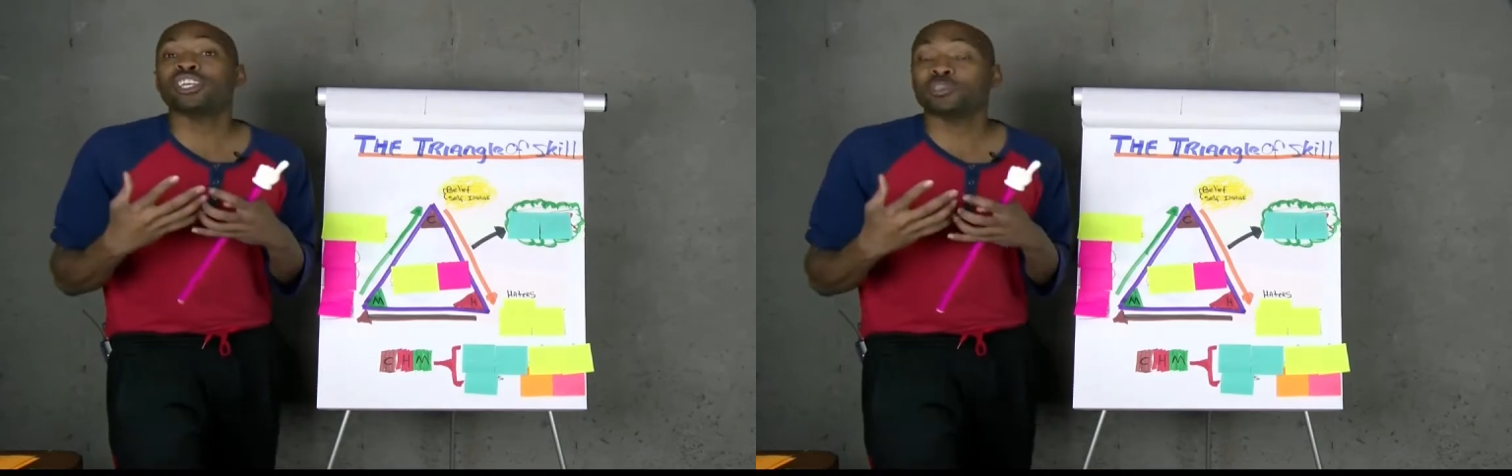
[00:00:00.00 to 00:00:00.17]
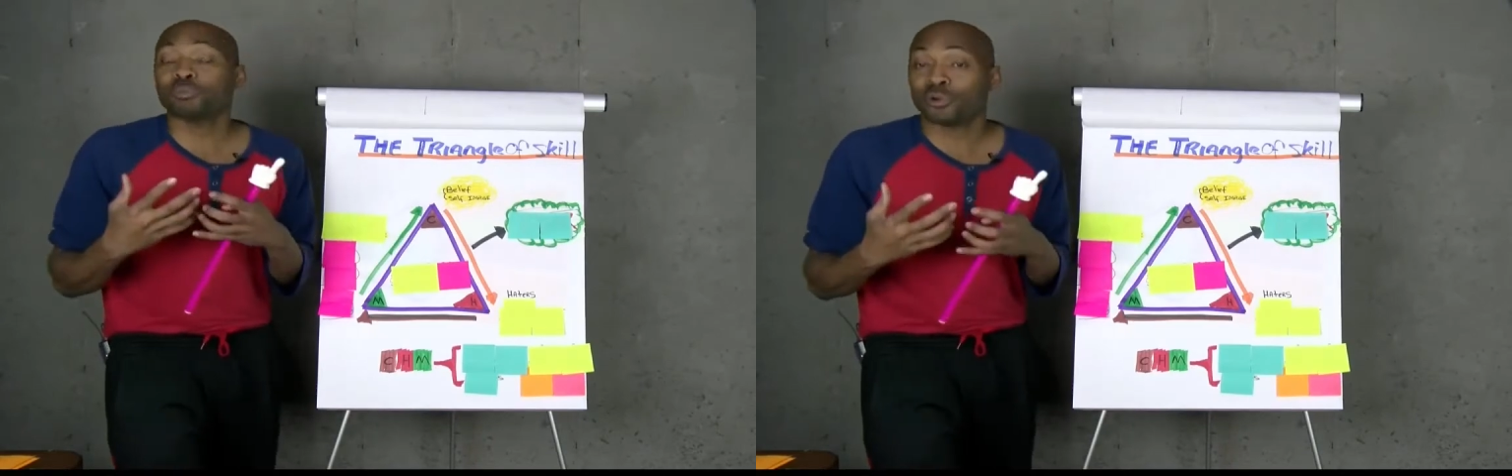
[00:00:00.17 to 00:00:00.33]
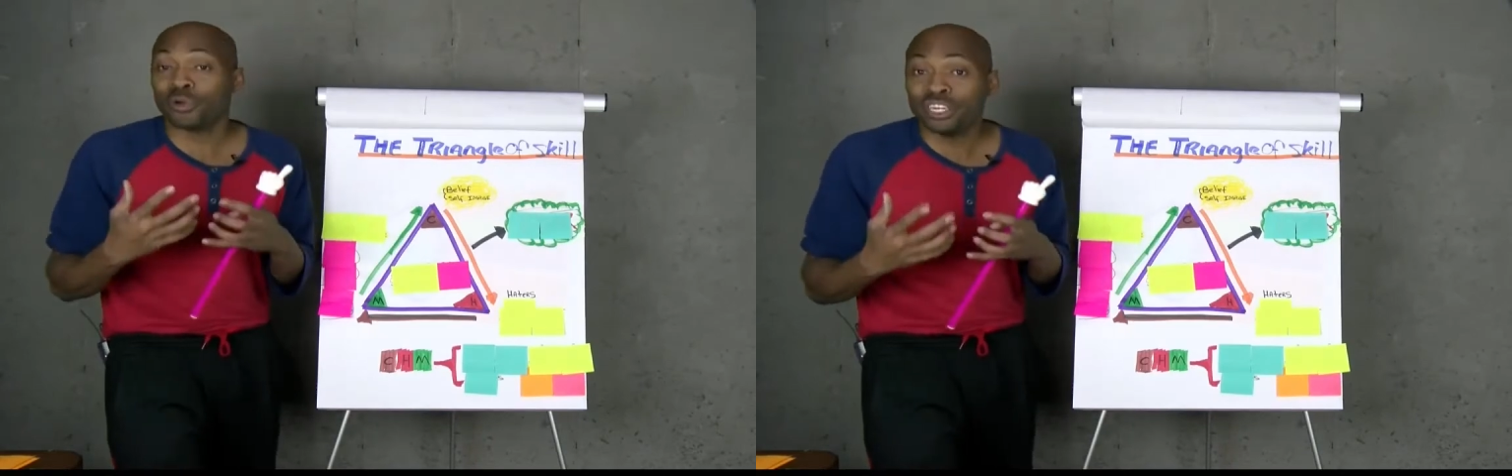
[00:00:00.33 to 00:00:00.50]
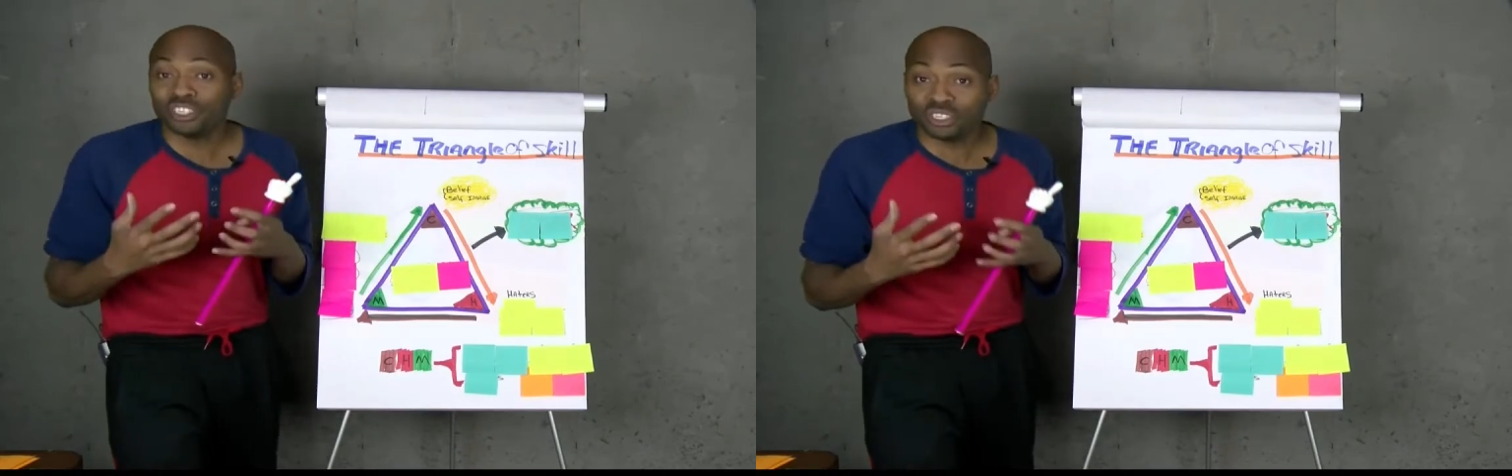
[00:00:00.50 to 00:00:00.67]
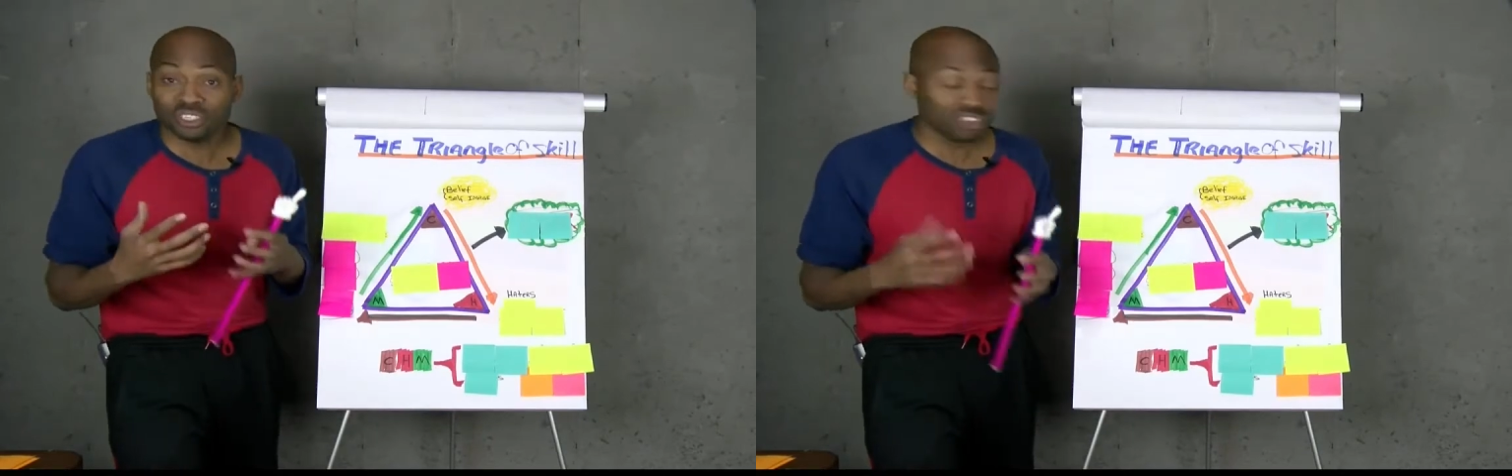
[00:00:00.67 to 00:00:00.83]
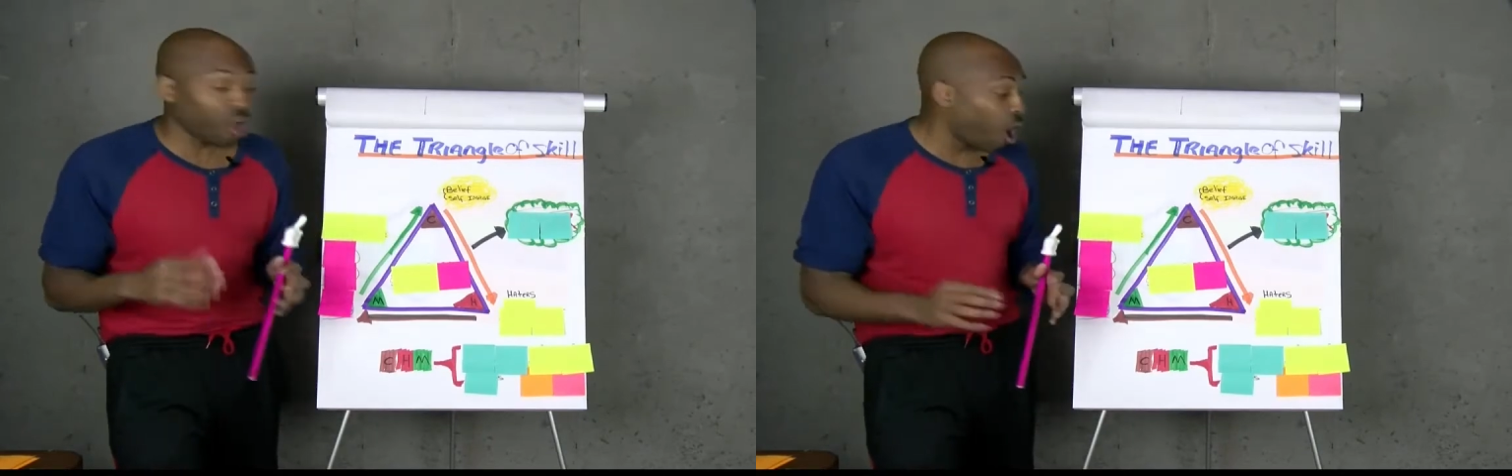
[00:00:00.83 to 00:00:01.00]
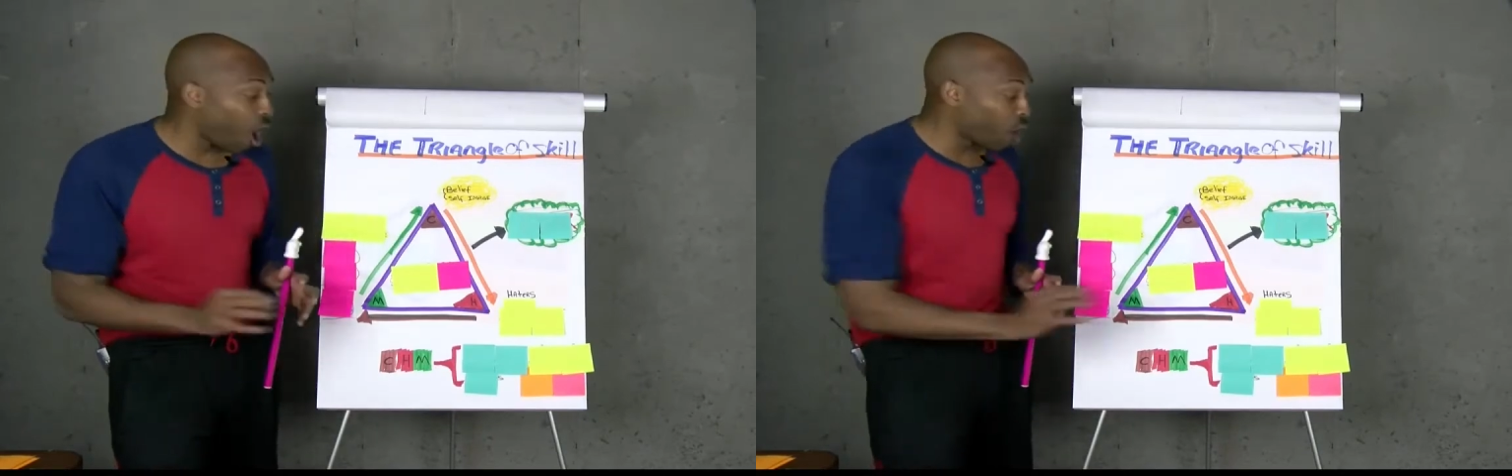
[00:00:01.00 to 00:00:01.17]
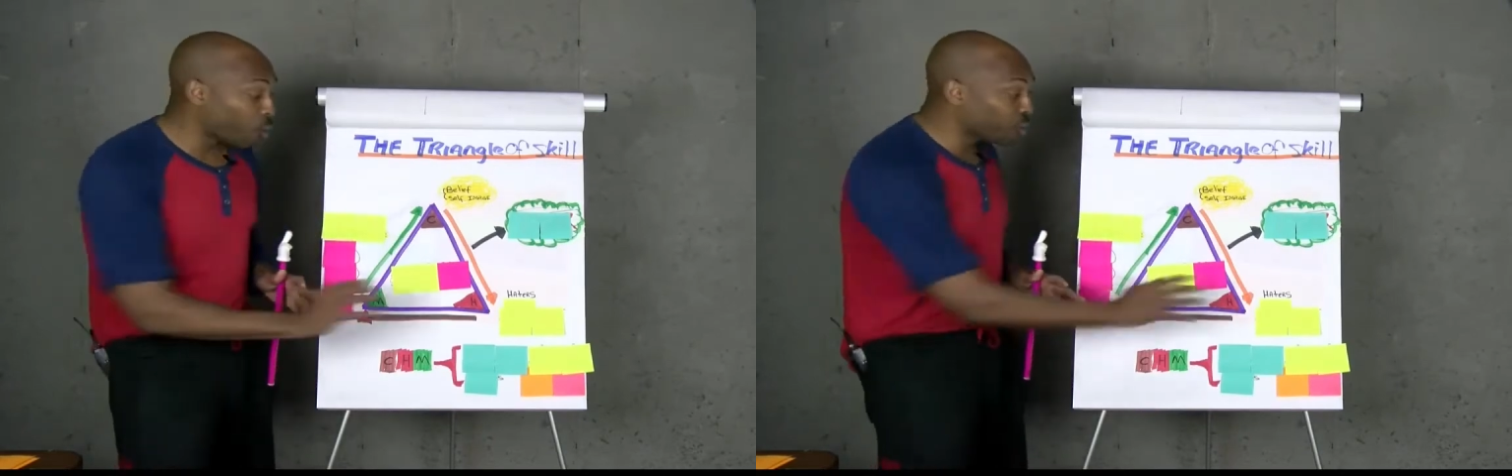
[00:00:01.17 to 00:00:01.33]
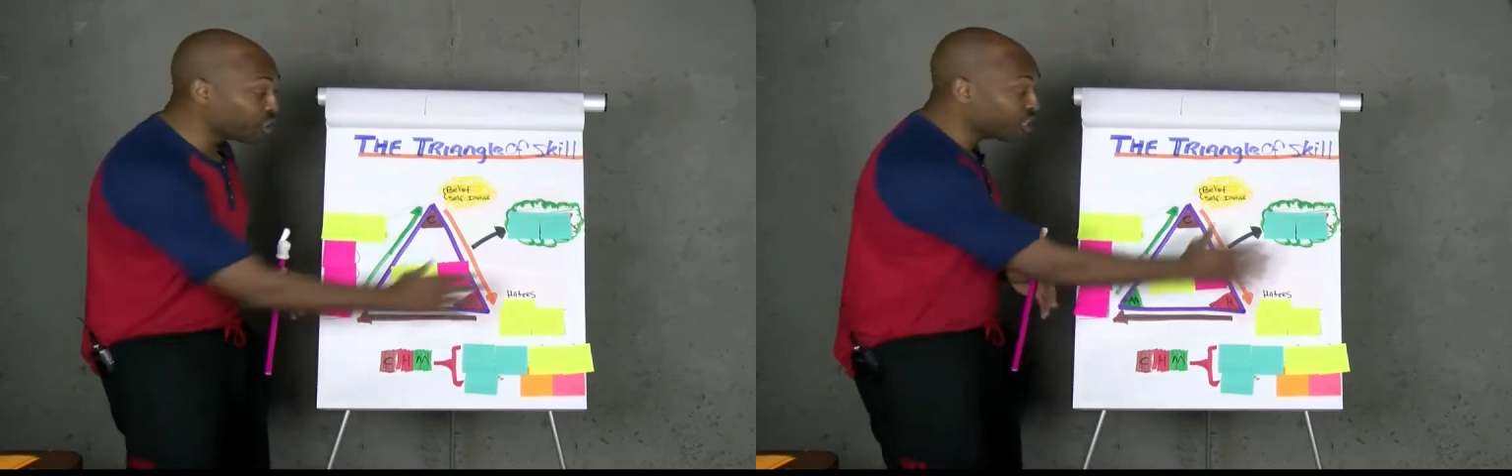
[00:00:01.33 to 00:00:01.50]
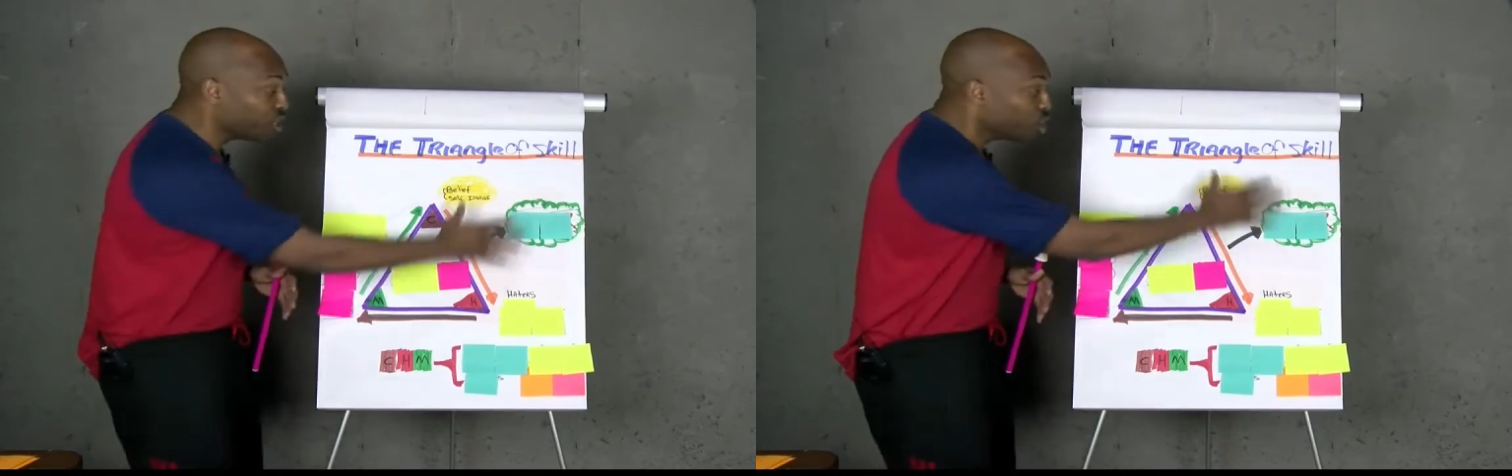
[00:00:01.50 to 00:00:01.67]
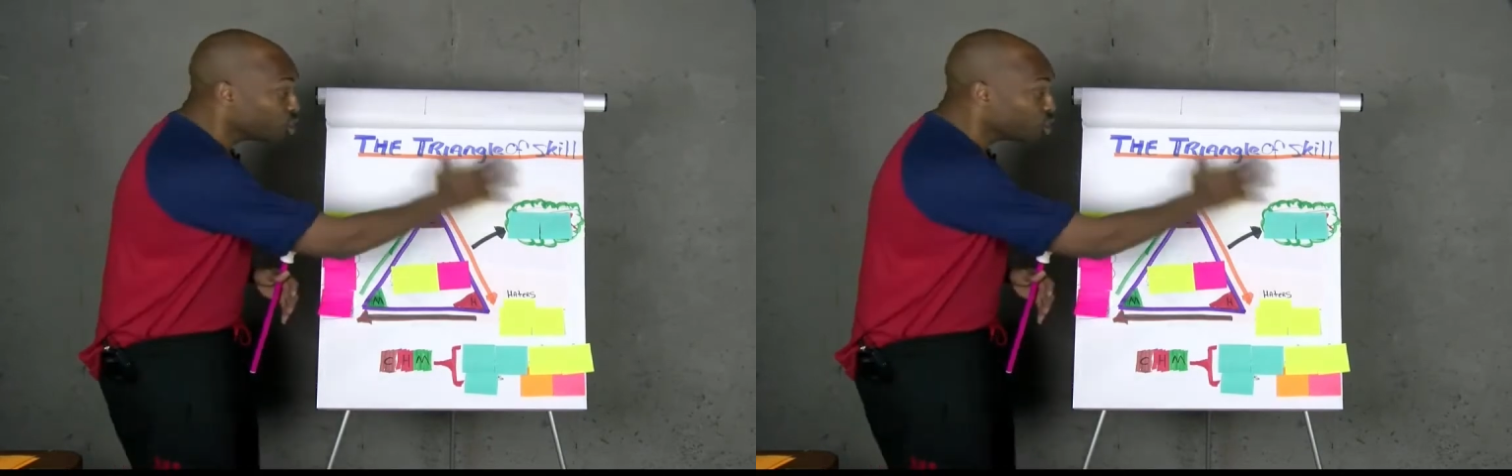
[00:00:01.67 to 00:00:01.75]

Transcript: aspirations are within